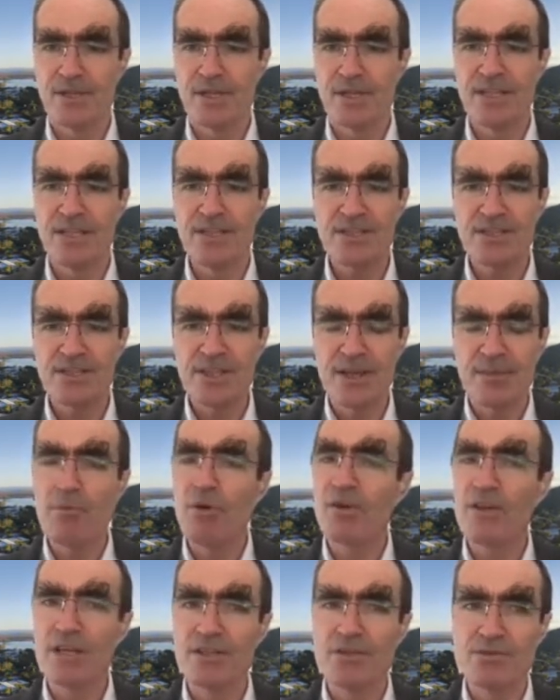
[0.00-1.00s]
It is a
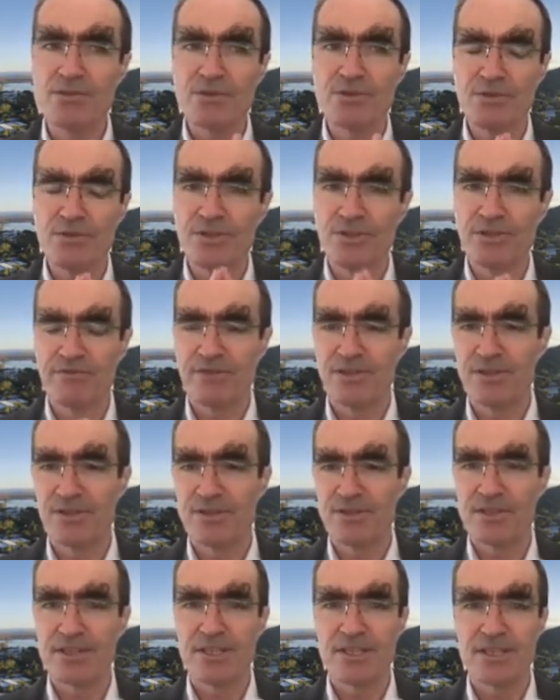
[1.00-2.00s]
somewhat unusual
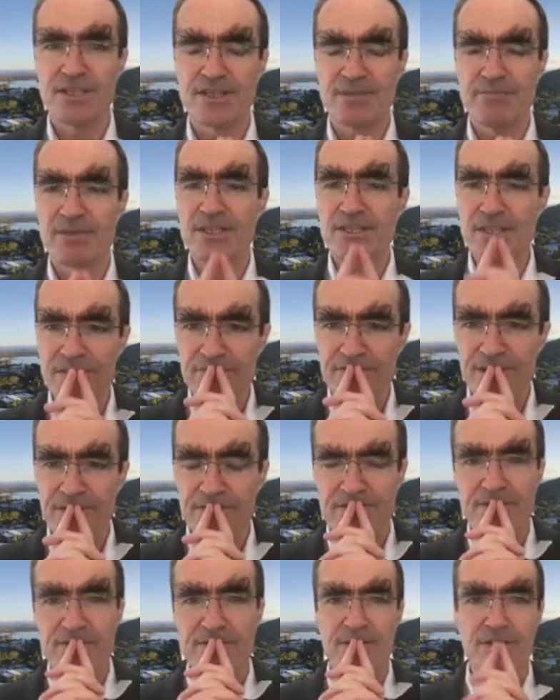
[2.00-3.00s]
university. It's a bit
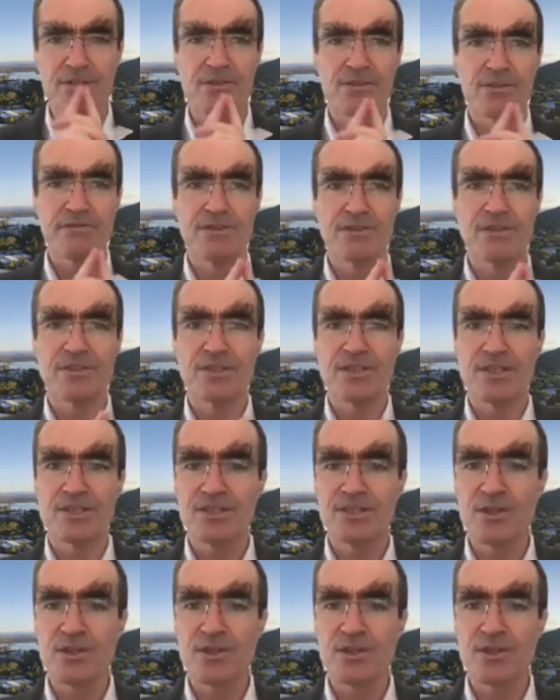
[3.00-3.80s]
different from other universities.